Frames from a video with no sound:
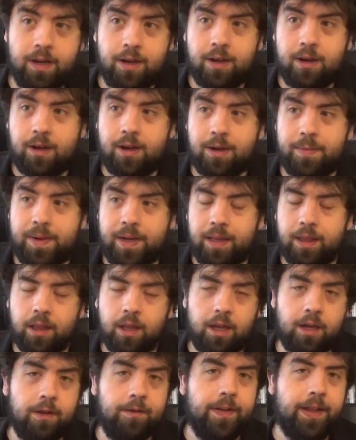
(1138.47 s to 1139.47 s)
and
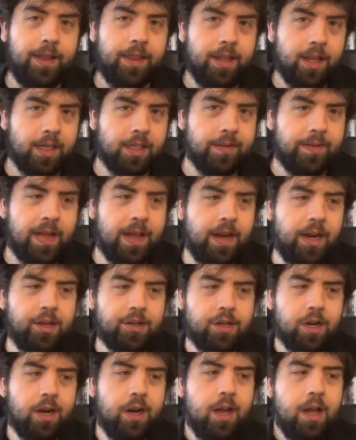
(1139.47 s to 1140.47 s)
love and things of that
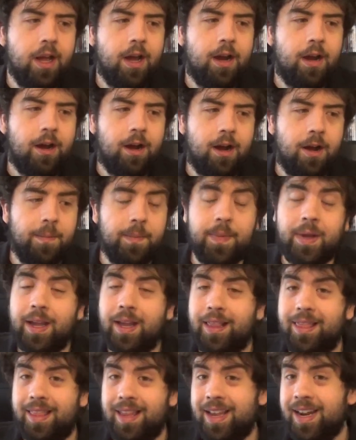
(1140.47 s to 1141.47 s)
nature.
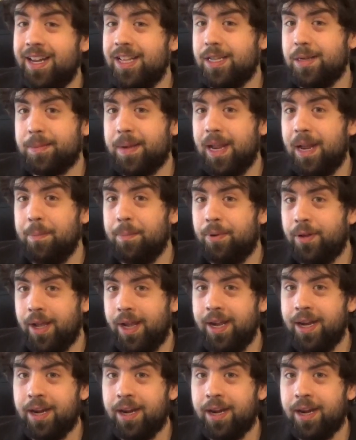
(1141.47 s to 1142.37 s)
It ends up getting played